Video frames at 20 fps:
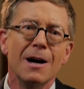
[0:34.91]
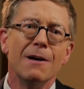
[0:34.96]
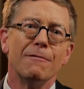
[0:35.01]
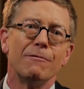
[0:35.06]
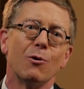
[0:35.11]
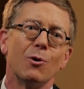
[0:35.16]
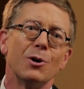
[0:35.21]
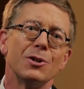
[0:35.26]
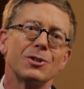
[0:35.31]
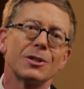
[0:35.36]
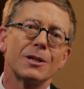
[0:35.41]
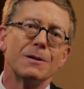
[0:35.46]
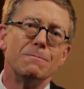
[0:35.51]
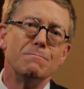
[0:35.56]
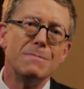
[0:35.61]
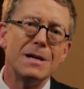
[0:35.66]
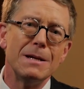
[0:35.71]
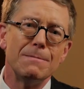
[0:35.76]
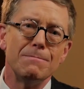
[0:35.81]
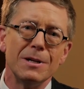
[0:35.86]
for its
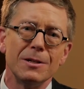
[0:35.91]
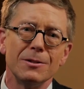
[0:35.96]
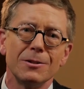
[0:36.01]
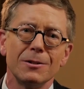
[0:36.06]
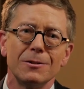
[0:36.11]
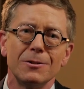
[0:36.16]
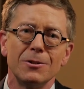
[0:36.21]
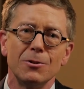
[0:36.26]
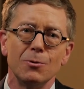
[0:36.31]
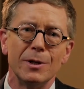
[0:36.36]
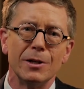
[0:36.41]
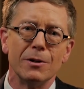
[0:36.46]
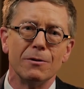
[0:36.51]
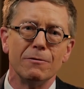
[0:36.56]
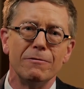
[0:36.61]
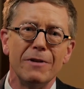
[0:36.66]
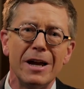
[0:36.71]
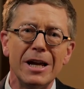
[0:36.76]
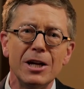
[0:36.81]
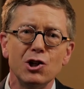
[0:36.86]
commitment to
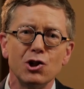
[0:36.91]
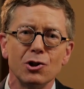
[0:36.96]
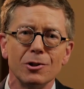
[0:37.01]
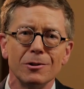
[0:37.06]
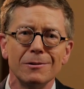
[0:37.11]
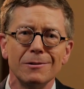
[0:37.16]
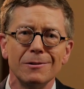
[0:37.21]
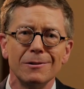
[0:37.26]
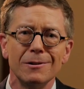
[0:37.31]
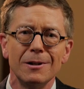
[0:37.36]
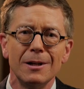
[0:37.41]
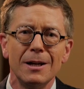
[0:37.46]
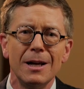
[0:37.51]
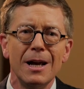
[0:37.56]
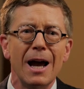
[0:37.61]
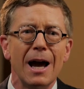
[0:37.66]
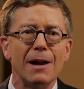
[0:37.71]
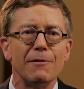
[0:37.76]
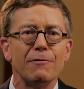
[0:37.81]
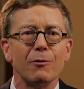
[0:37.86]
innovation,
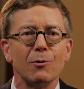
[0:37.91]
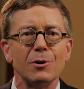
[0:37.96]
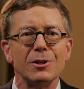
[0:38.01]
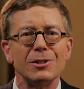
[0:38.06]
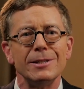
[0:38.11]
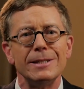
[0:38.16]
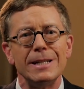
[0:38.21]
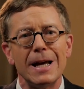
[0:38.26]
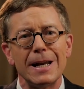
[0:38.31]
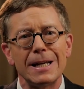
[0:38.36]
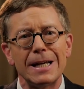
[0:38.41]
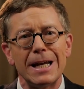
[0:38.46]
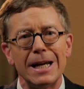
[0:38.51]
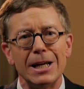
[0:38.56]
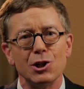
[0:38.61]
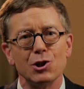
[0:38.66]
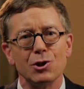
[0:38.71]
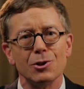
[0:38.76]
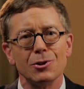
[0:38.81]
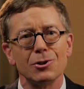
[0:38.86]
and for its
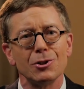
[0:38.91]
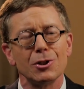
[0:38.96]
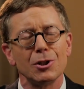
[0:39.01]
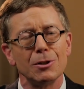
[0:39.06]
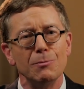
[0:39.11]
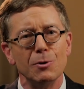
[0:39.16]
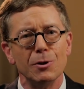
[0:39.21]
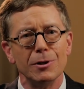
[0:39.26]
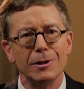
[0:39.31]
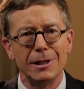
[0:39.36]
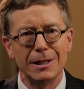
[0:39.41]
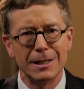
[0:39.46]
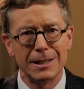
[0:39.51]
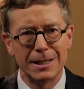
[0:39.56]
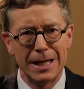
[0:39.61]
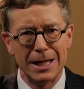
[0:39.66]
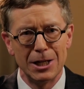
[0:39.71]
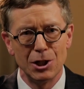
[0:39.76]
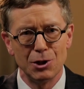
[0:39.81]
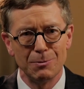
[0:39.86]
dedication to community
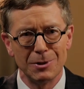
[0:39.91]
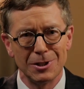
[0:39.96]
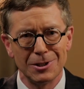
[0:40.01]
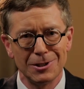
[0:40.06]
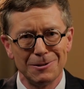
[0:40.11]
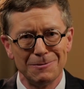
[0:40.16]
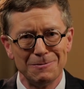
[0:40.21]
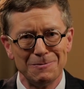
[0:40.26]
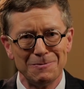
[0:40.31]
engagement.